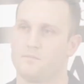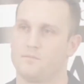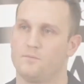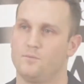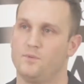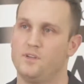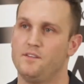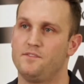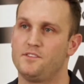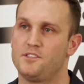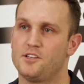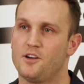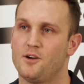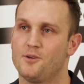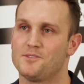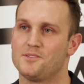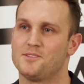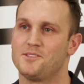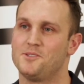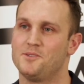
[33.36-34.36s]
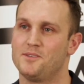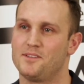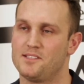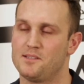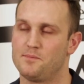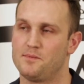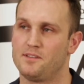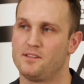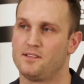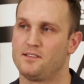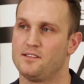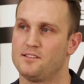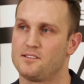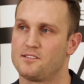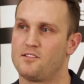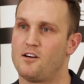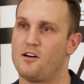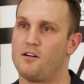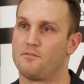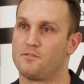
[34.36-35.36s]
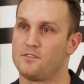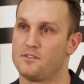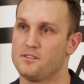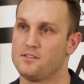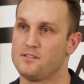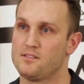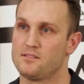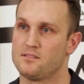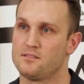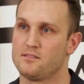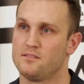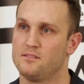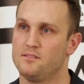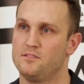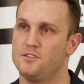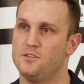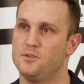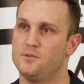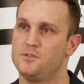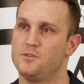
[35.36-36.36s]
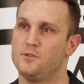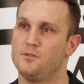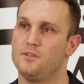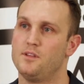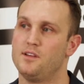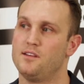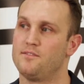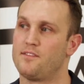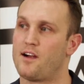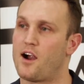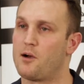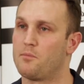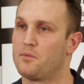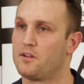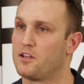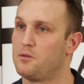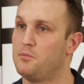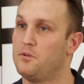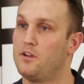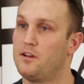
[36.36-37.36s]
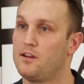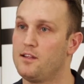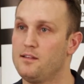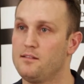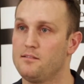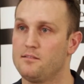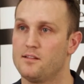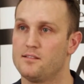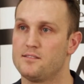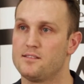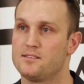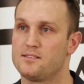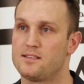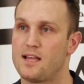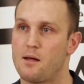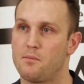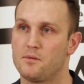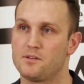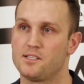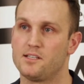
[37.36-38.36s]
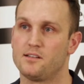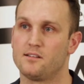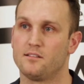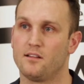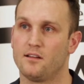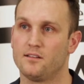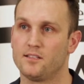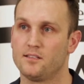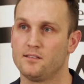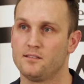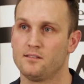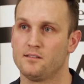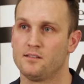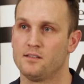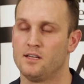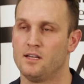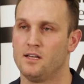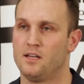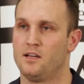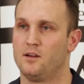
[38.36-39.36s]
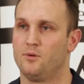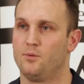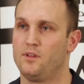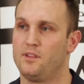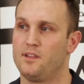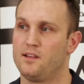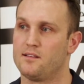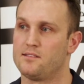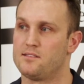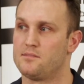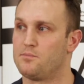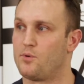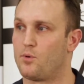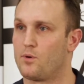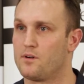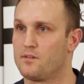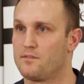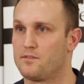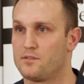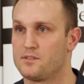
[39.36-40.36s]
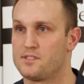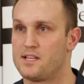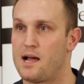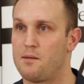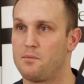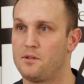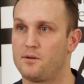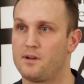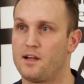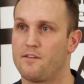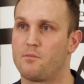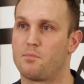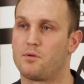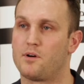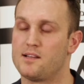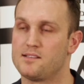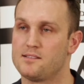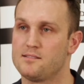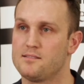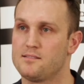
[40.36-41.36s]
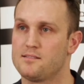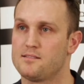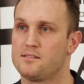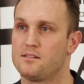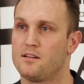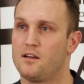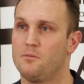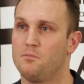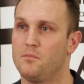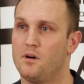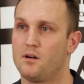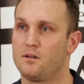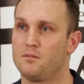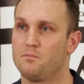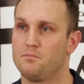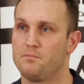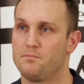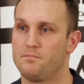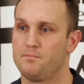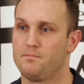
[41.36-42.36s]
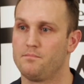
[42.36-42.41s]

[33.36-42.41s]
We've chosen to exhibit at this conference due to the environment community that's established here in London. We think it's important for Tableau to have a presence among